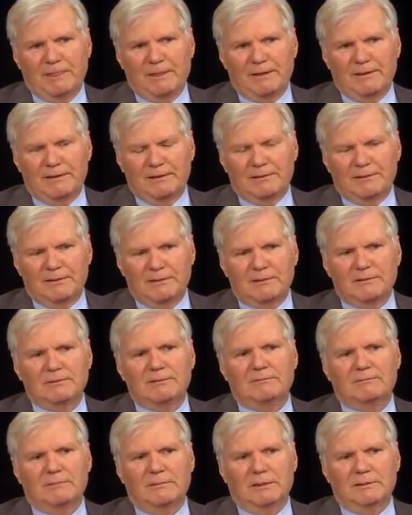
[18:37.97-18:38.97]
Still,
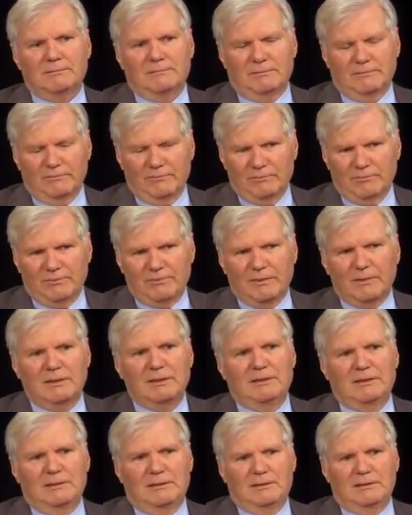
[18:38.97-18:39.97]
it's still
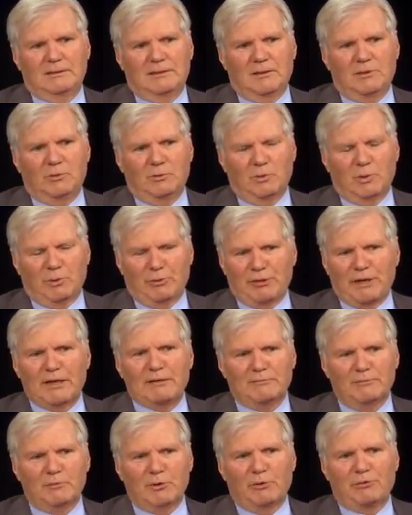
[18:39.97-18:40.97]
very
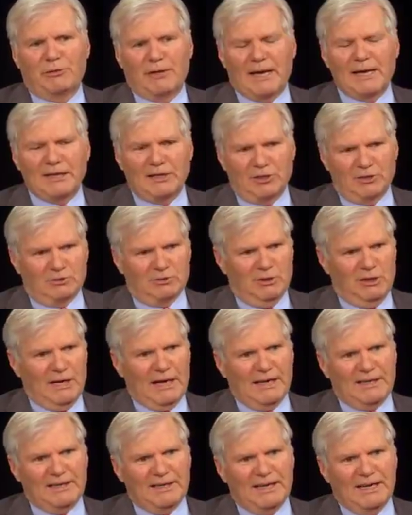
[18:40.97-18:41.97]
interesting. Well, thank you.
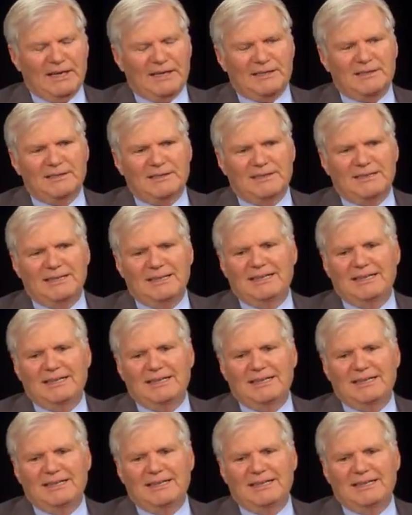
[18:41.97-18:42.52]
And